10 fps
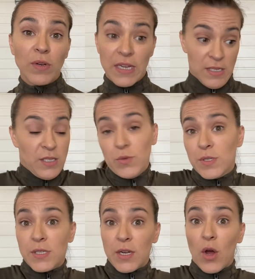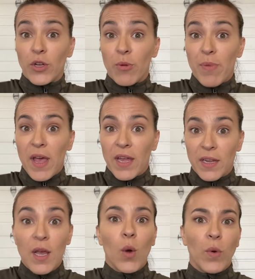is to sit on your
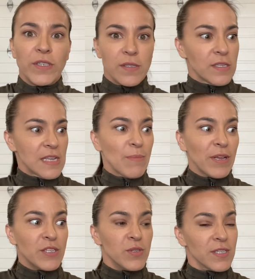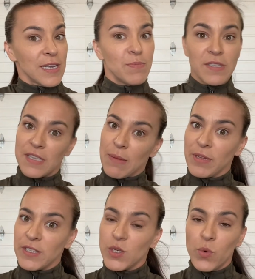bed, which is the same place you sleep, the same
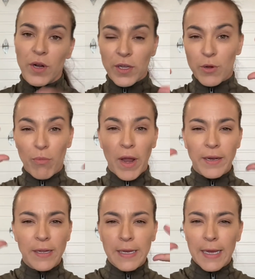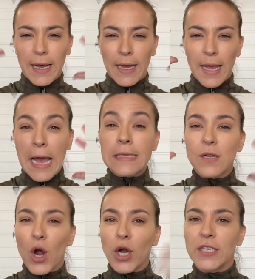place you work. Your brain has a
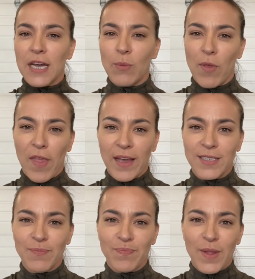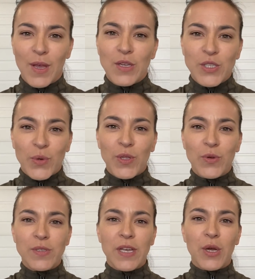hard time with that. So
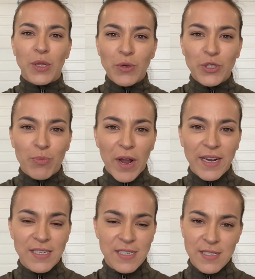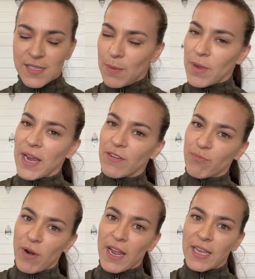using closure practices, some kind of
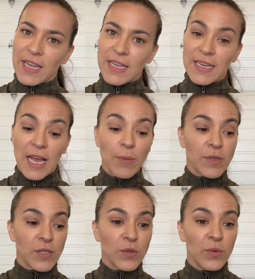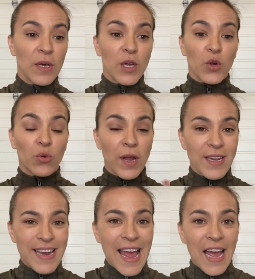bracketing, can help to create
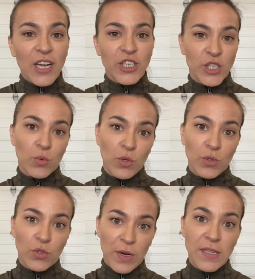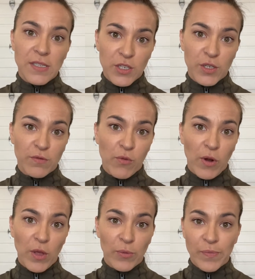an actual transition for
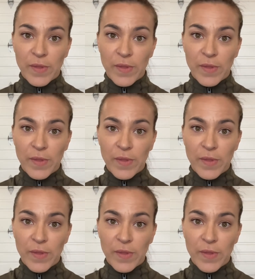you.